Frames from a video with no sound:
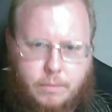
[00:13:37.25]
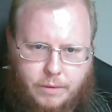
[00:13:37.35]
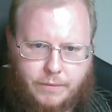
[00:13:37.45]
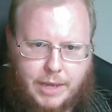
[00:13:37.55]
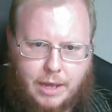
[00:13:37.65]

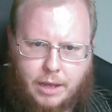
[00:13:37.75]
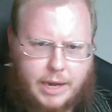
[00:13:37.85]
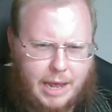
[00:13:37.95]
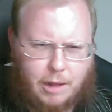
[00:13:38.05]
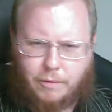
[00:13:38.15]
one of the uh,
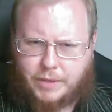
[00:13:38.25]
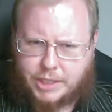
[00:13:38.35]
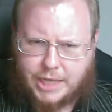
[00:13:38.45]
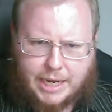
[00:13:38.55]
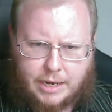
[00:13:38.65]
an elf in the
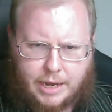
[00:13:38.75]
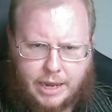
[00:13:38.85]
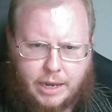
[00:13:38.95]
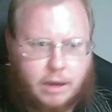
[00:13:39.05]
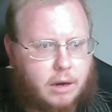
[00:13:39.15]

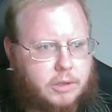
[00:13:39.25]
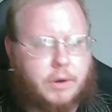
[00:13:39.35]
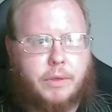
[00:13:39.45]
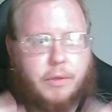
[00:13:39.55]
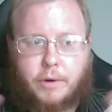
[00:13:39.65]
second, uh,
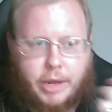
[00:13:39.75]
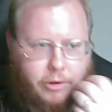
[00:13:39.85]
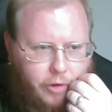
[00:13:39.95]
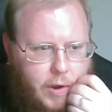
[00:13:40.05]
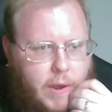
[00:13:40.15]
sorry, the third
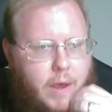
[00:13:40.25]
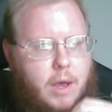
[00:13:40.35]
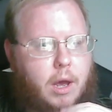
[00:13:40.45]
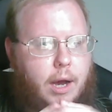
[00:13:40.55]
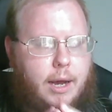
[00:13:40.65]
age.
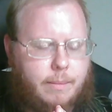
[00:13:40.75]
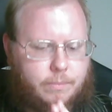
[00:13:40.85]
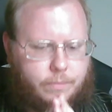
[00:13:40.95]
Um,